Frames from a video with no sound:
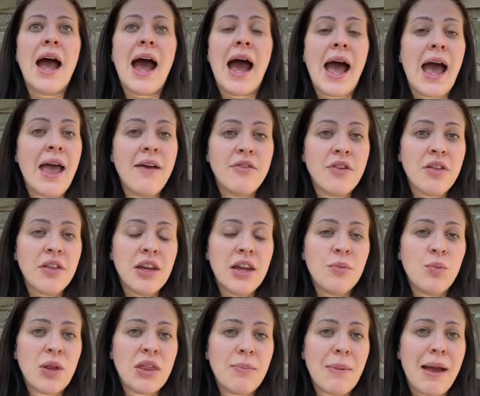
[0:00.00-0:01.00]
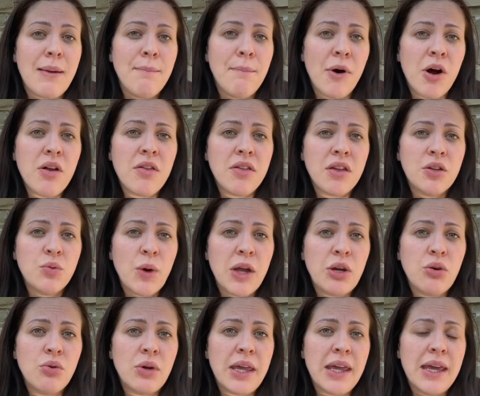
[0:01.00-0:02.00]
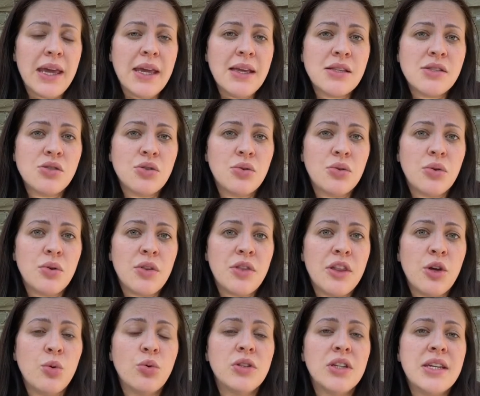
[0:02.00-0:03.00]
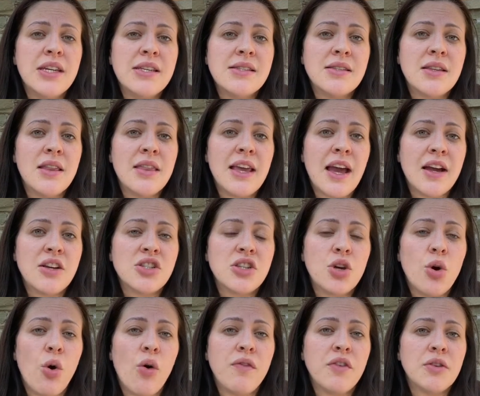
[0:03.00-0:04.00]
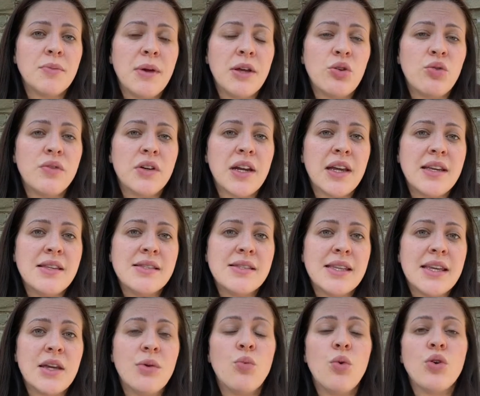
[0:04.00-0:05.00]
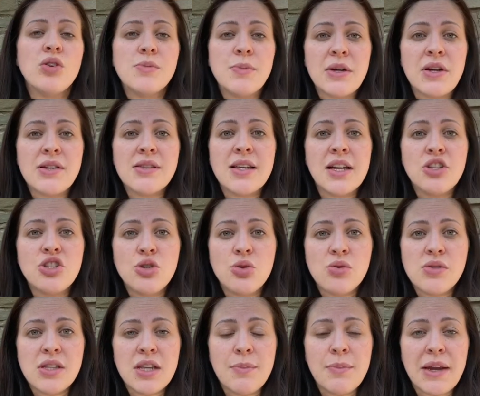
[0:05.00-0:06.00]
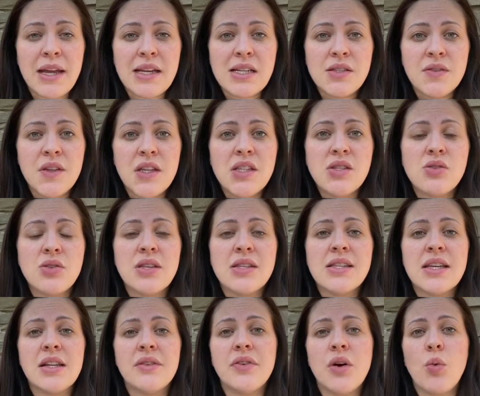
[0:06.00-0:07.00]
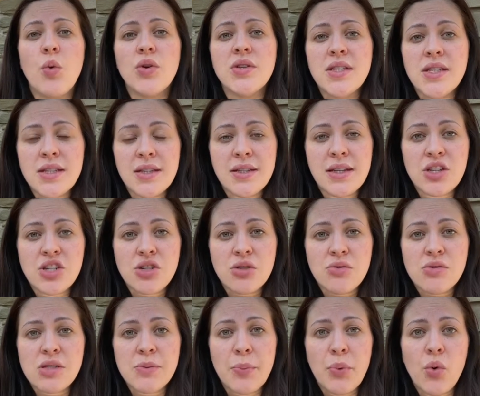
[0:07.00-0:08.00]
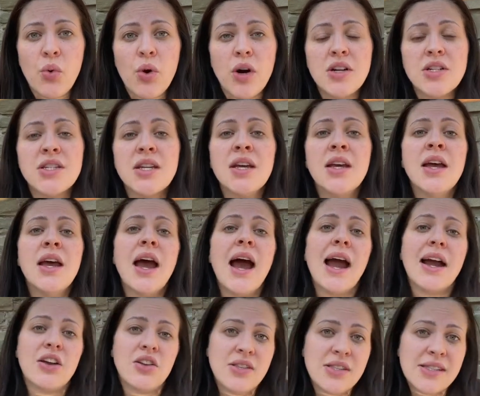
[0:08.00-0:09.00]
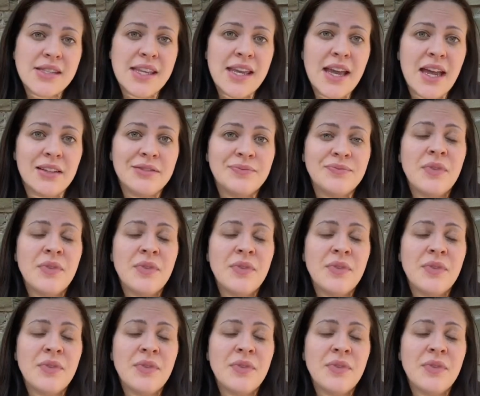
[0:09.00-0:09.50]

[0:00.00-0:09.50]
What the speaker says: Everything with my birth had went okay, so the only reason that they actually offered me an overnight stay was because I'd chosen to breastfeed. So they said if I wanted additional support I could stay in.